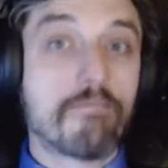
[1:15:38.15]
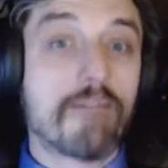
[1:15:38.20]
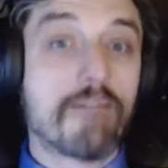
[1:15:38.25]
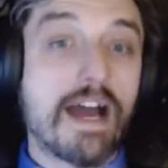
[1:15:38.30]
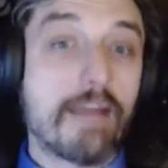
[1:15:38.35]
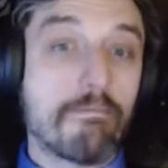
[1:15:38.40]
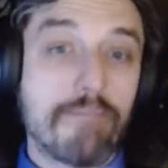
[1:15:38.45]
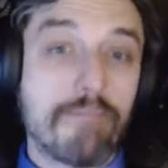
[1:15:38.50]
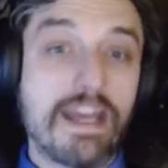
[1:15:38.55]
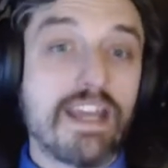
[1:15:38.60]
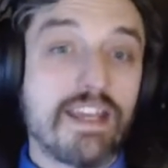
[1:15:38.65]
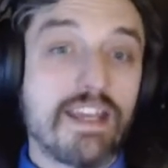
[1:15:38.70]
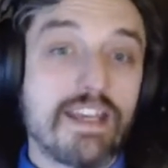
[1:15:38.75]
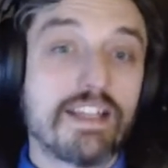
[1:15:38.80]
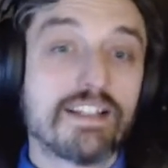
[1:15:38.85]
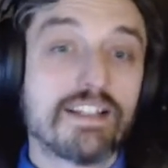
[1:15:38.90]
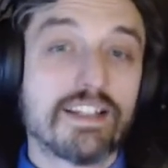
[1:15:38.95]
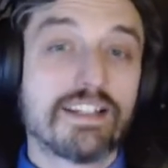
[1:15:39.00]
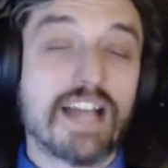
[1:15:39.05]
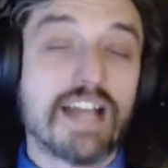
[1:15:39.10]
And my bet
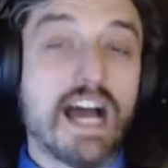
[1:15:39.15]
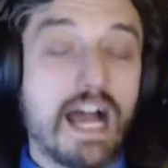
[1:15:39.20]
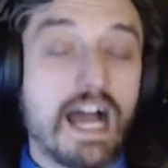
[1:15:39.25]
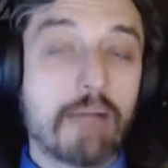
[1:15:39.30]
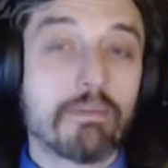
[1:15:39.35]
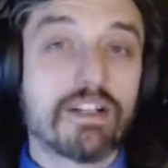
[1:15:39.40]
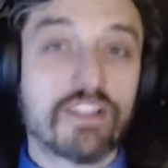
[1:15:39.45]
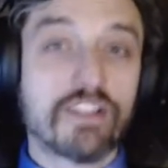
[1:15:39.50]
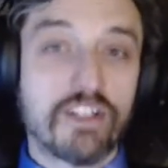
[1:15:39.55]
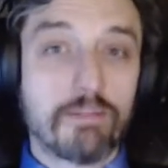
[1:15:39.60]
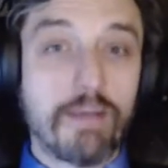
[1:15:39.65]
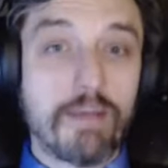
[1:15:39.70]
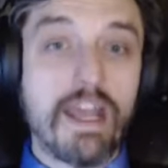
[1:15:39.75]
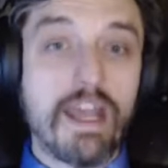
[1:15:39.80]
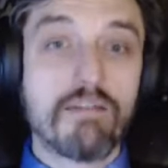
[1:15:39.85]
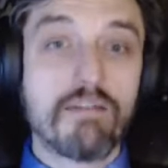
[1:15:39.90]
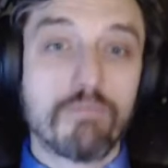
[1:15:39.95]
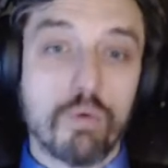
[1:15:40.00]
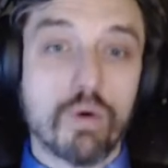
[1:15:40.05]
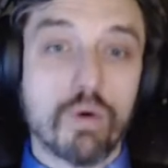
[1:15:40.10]
is, is that I'm going to
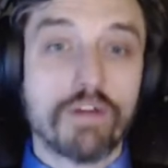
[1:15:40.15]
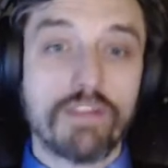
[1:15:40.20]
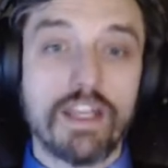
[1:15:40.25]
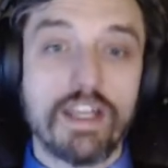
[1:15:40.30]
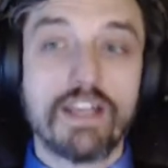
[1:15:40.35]
spend more